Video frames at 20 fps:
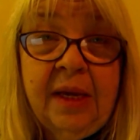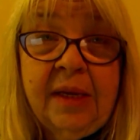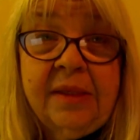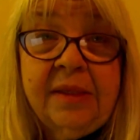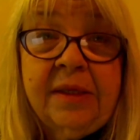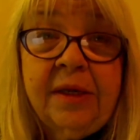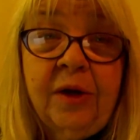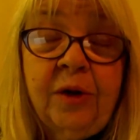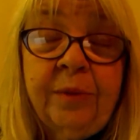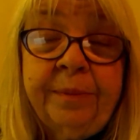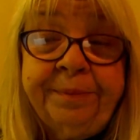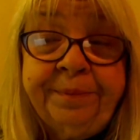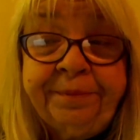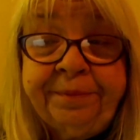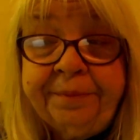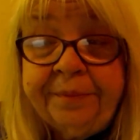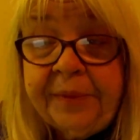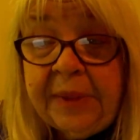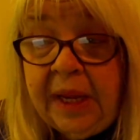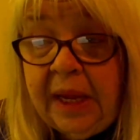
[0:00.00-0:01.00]
So,
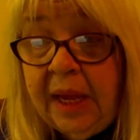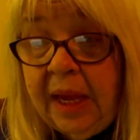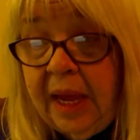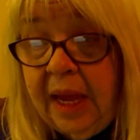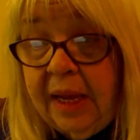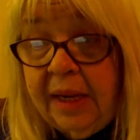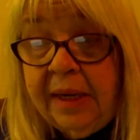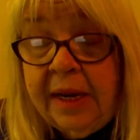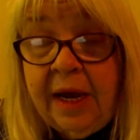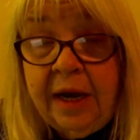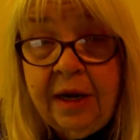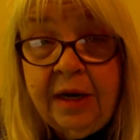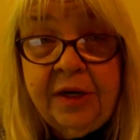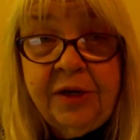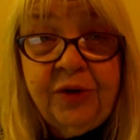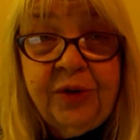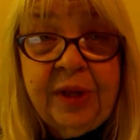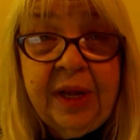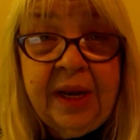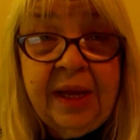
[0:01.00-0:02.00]
not going to
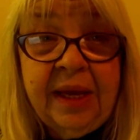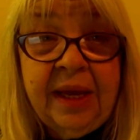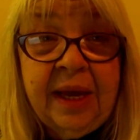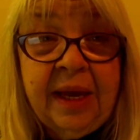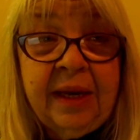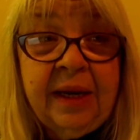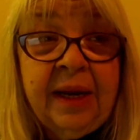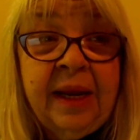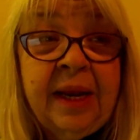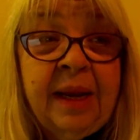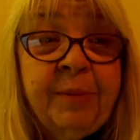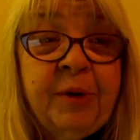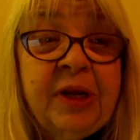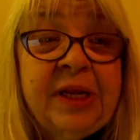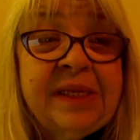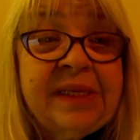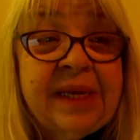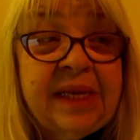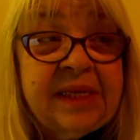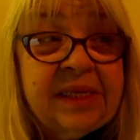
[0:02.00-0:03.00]
do that again. And I'm going
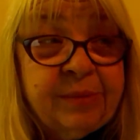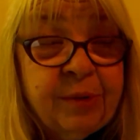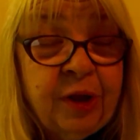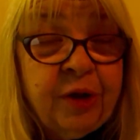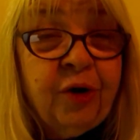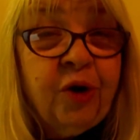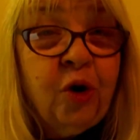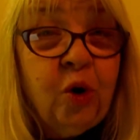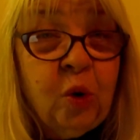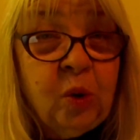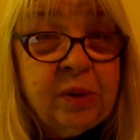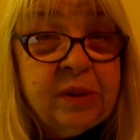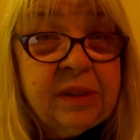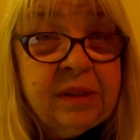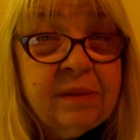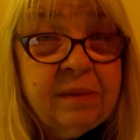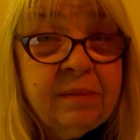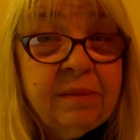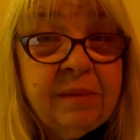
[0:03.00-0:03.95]
to set smaller goals.